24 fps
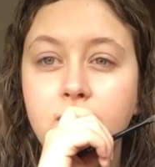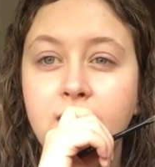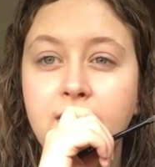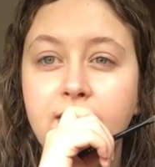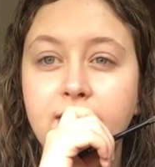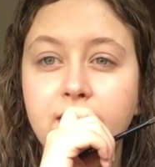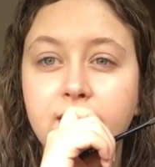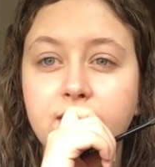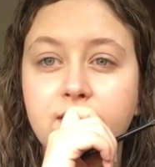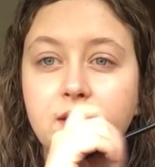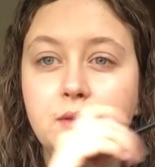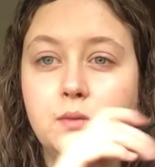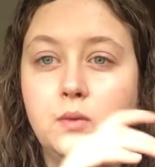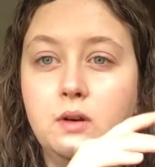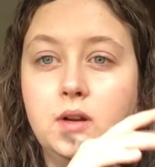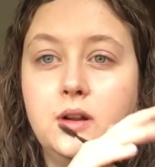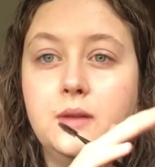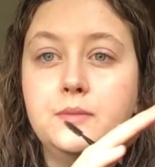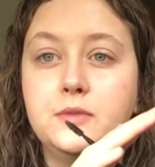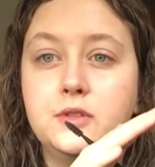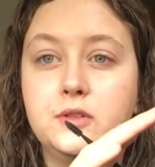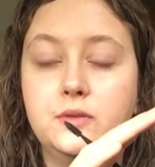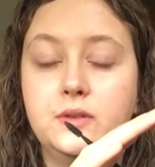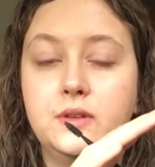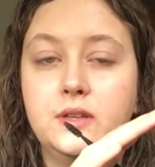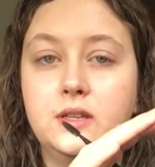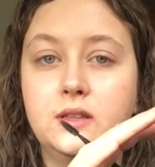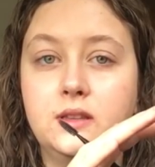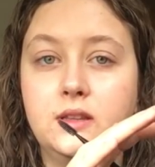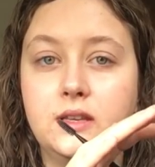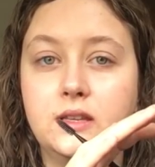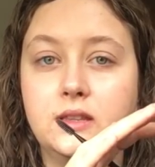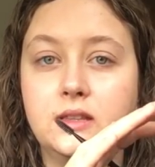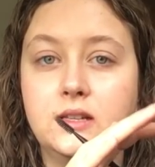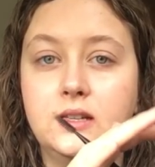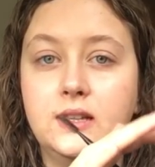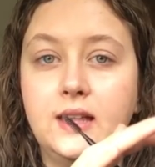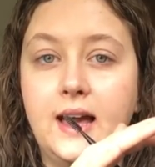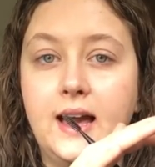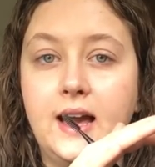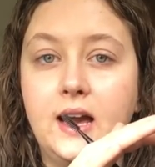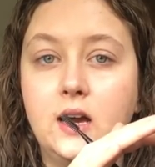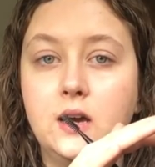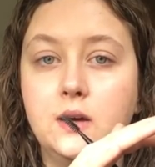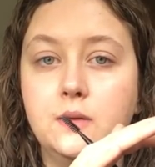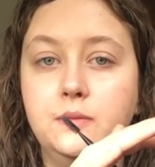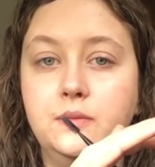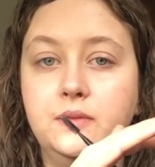Like I said, what I'm doing in like the
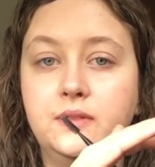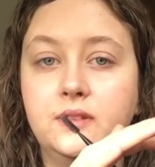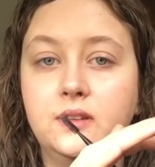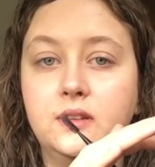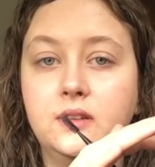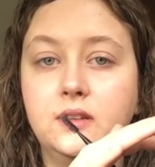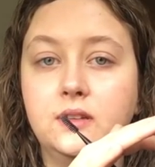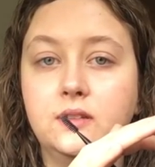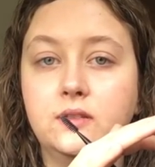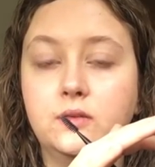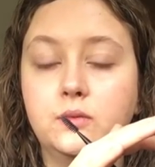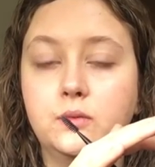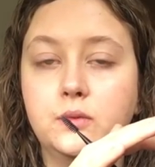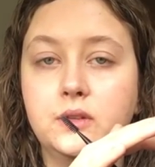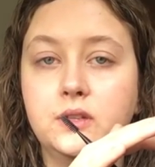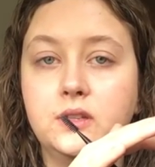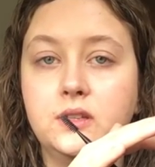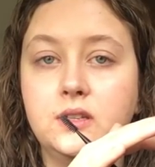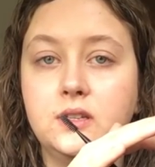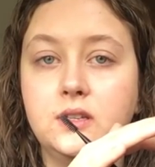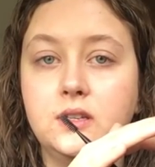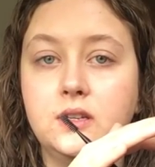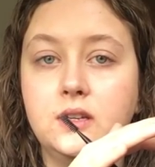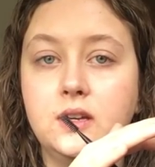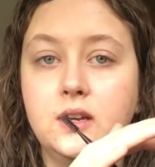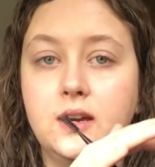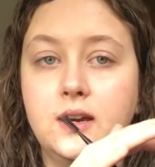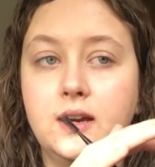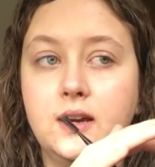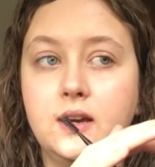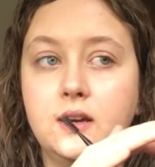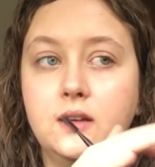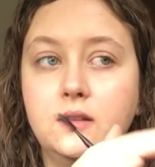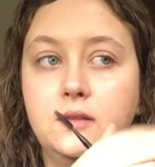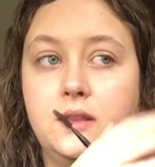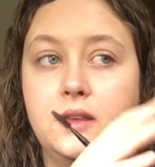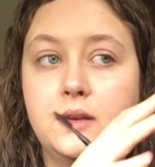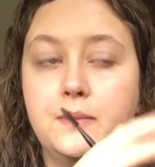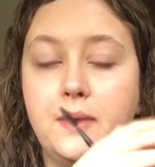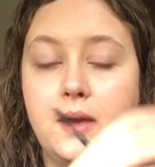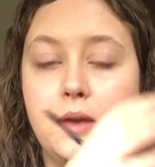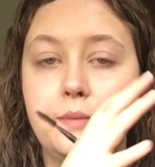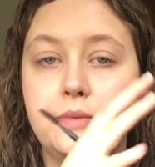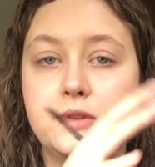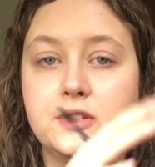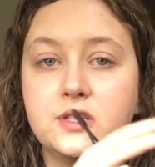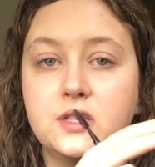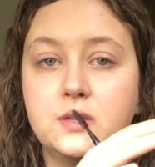labs is really like
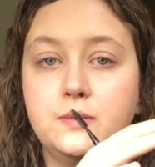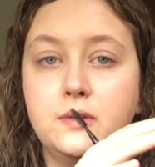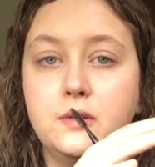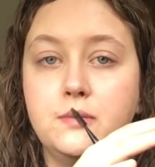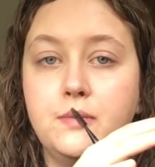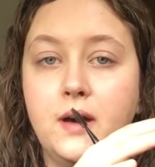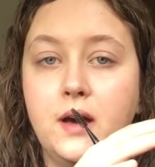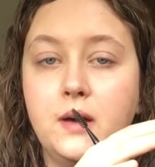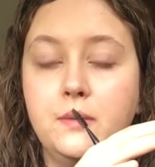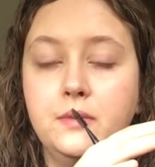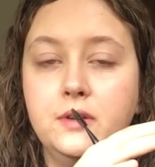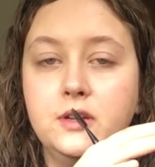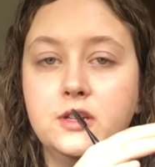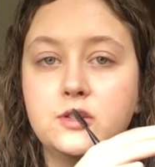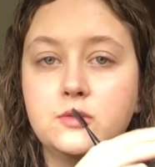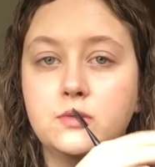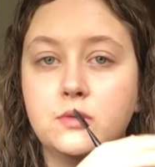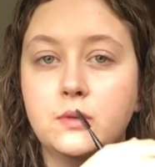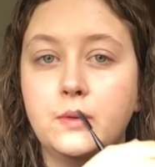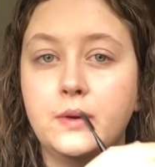papers to be published.